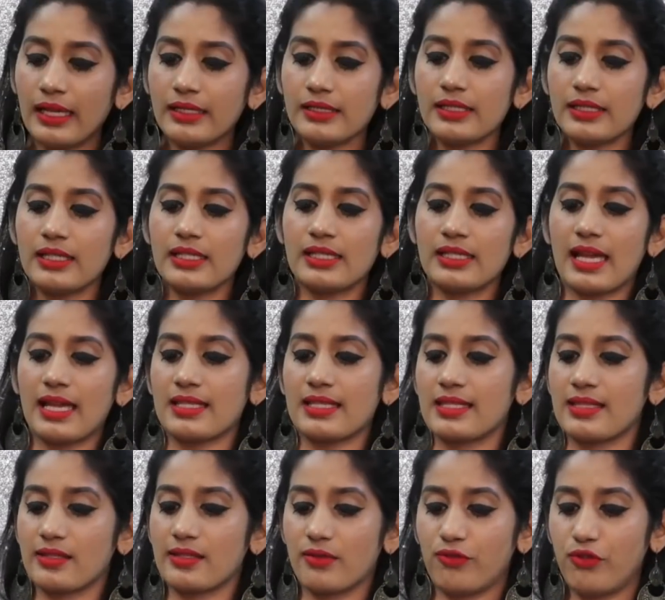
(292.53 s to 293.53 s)
And it
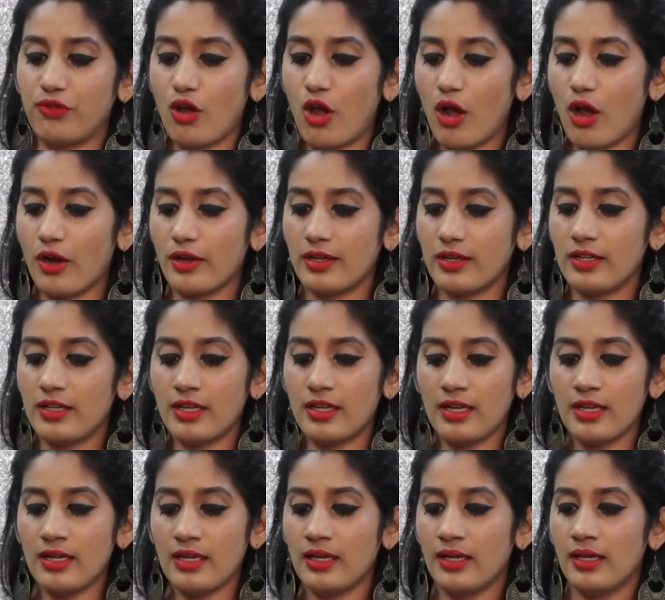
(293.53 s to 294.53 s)
has this
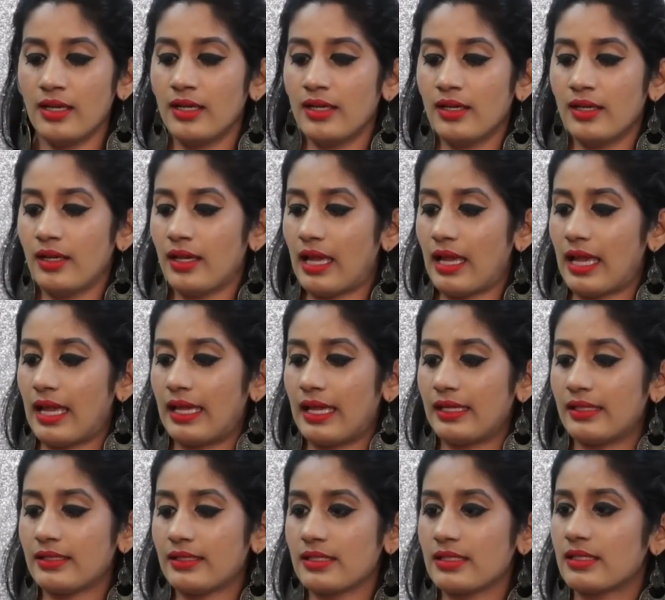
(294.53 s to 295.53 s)
floral
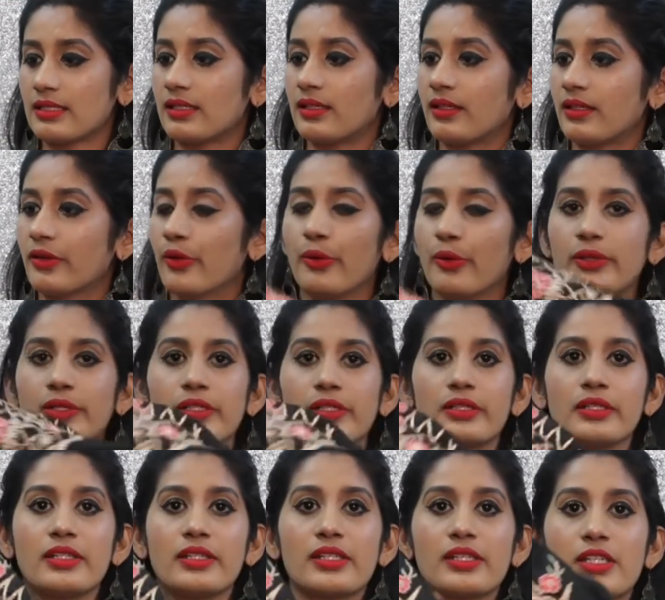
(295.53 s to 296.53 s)
and
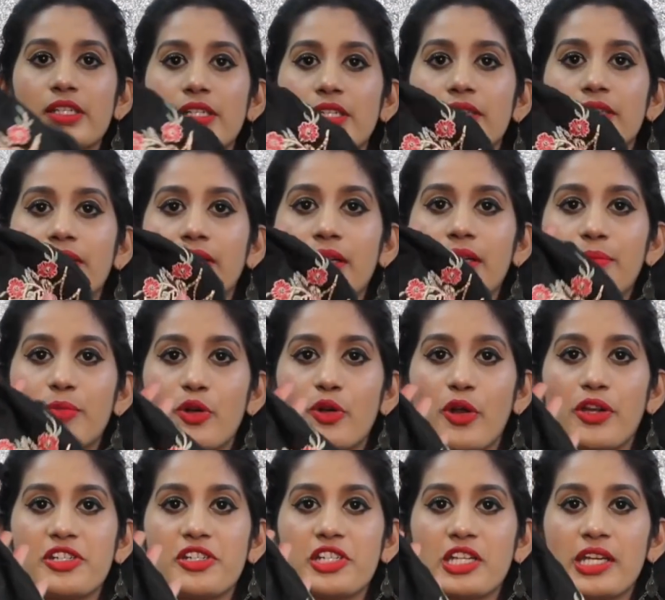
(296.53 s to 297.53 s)
goldenish
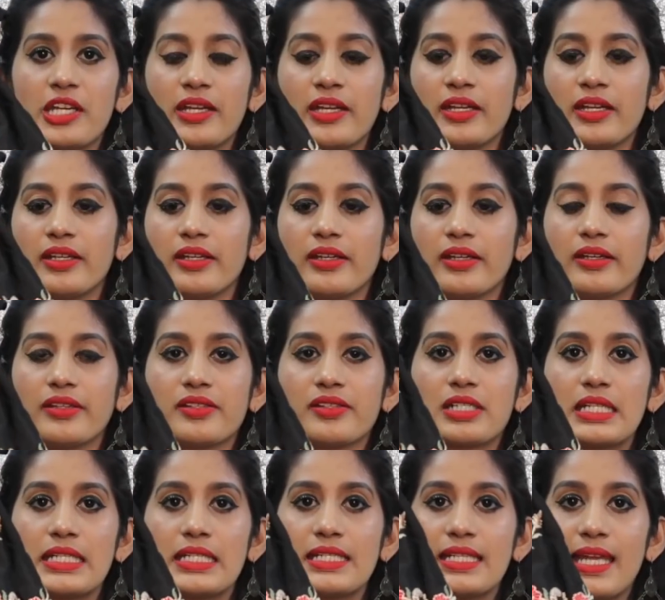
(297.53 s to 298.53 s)
embroidery
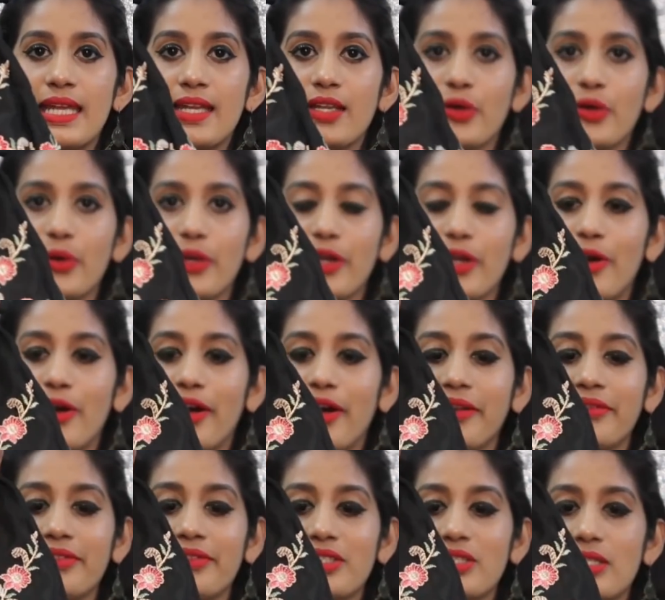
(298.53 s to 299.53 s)
detail going
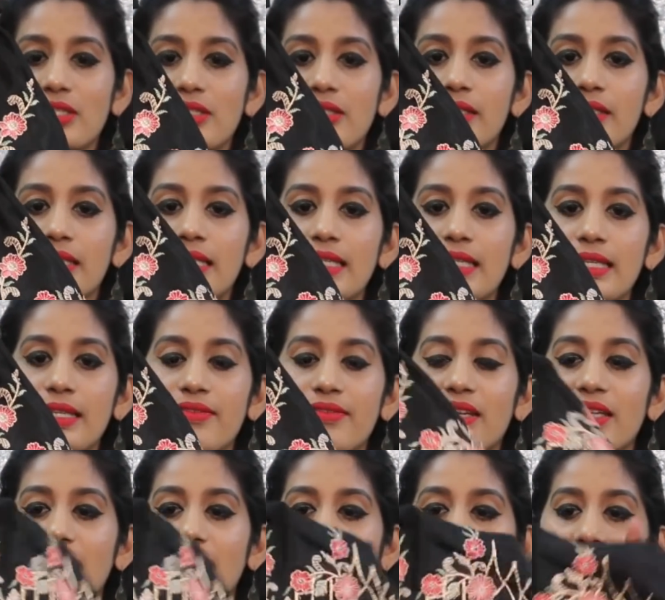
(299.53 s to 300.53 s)
on, which is really
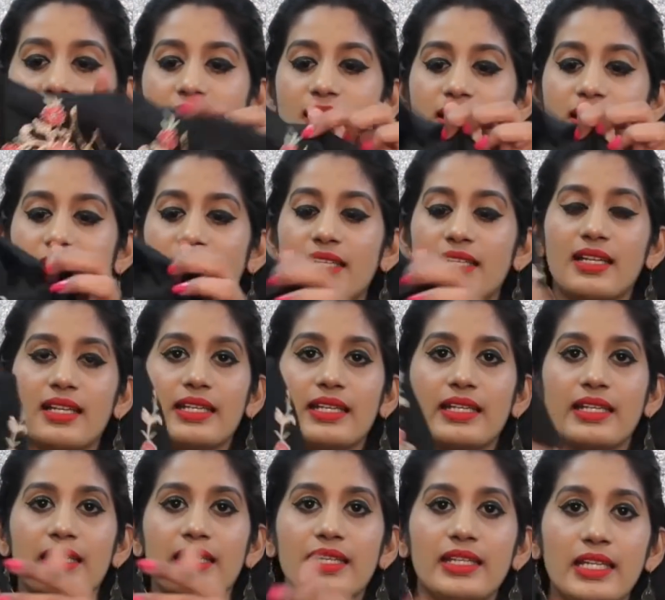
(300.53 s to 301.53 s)
very nice and
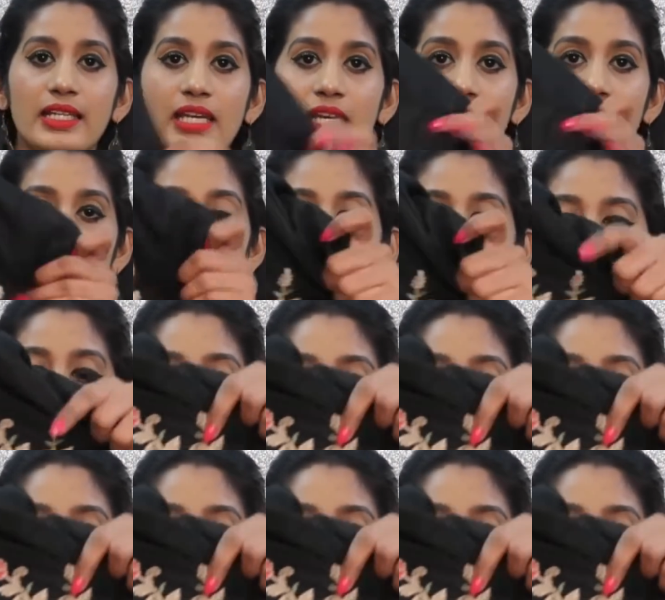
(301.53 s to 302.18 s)
clean. You